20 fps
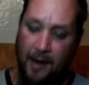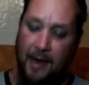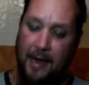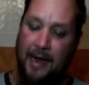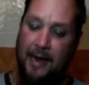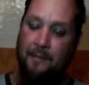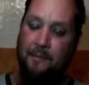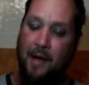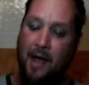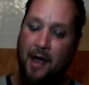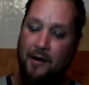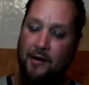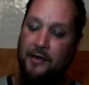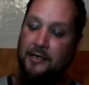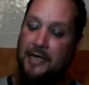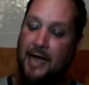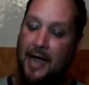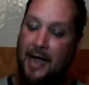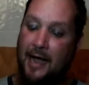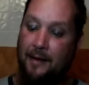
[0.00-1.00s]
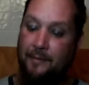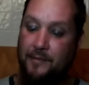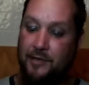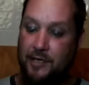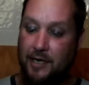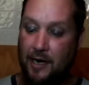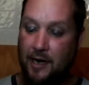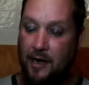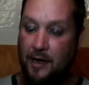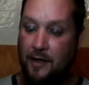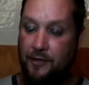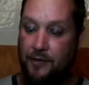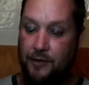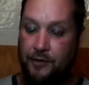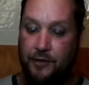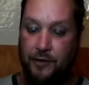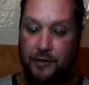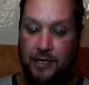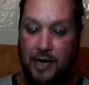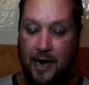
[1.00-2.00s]
In modern times, the
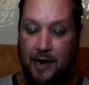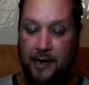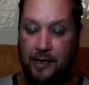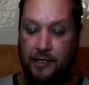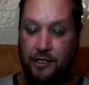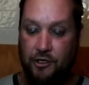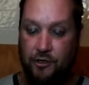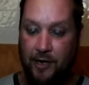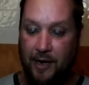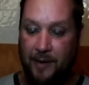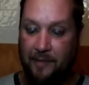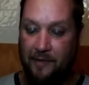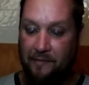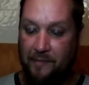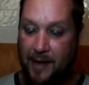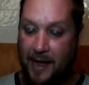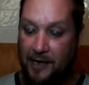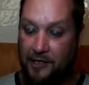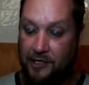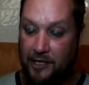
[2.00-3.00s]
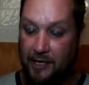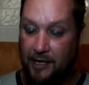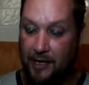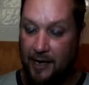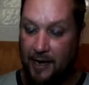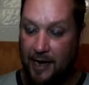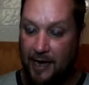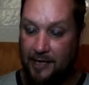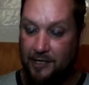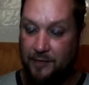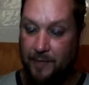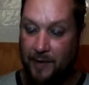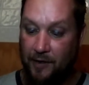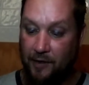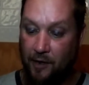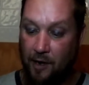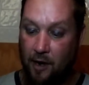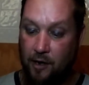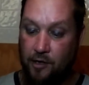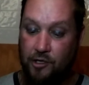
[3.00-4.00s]
Teutonic stream of magic has
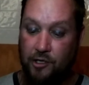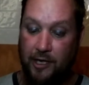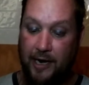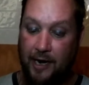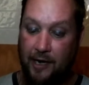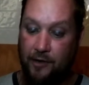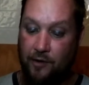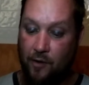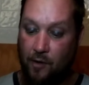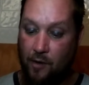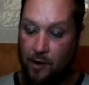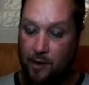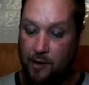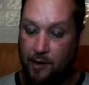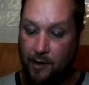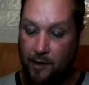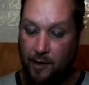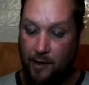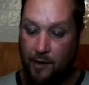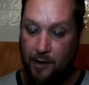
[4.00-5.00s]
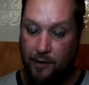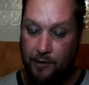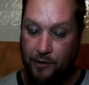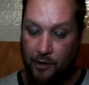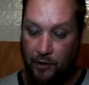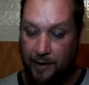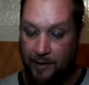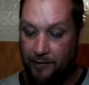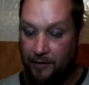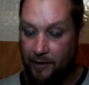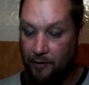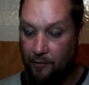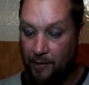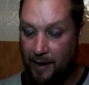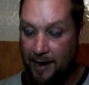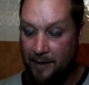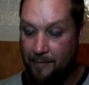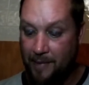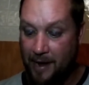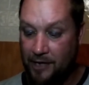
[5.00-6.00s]
been largely ignored during the
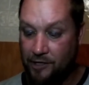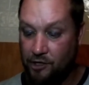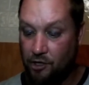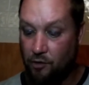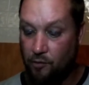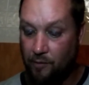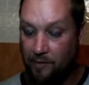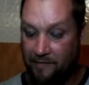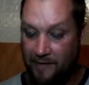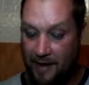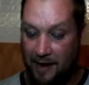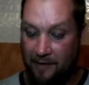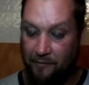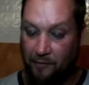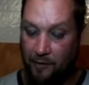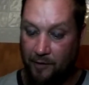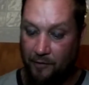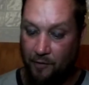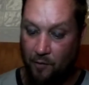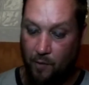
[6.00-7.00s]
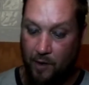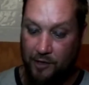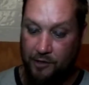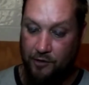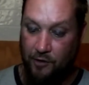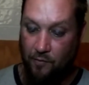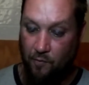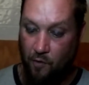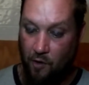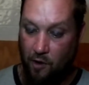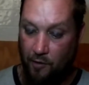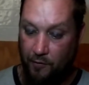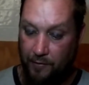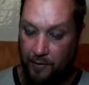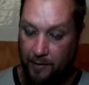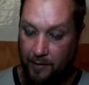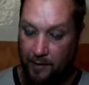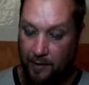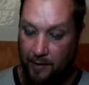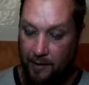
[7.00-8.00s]
great magical revival in the Western world.
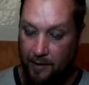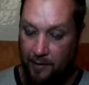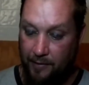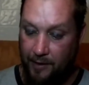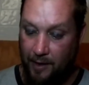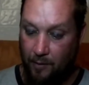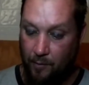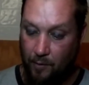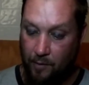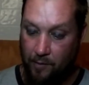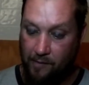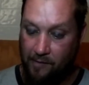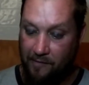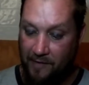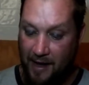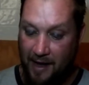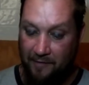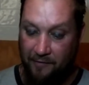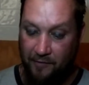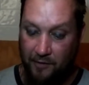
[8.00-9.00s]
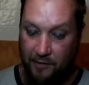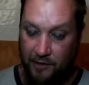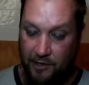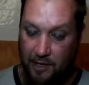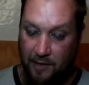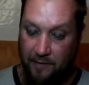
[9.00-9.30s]
There were revivals